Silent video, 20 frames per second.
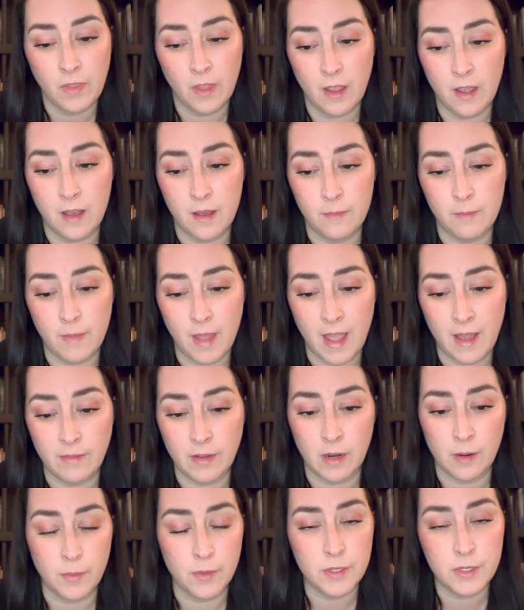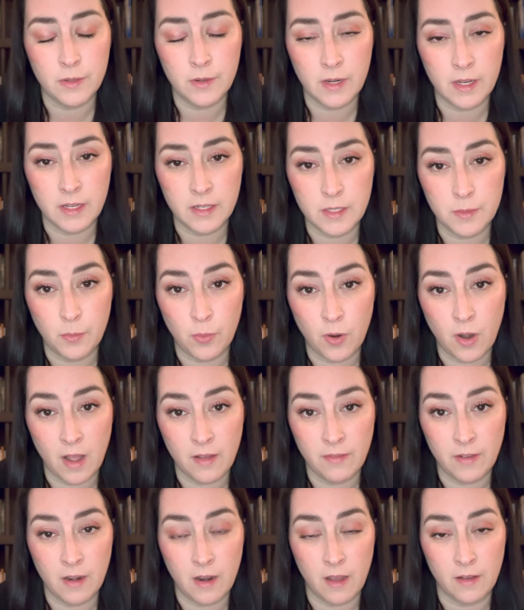um, have an opportunity to
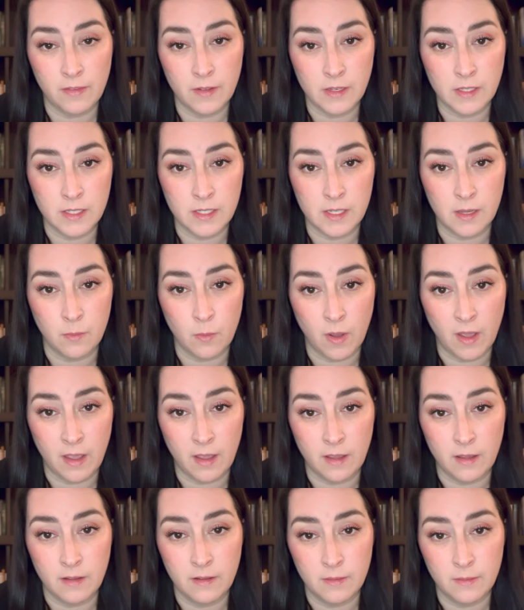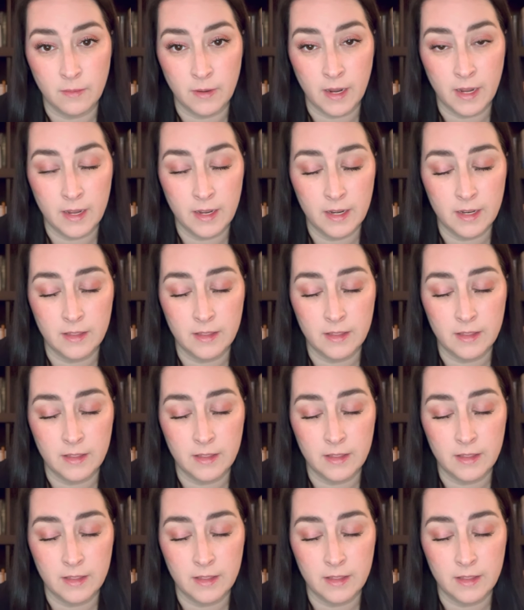profit off it in some way, right?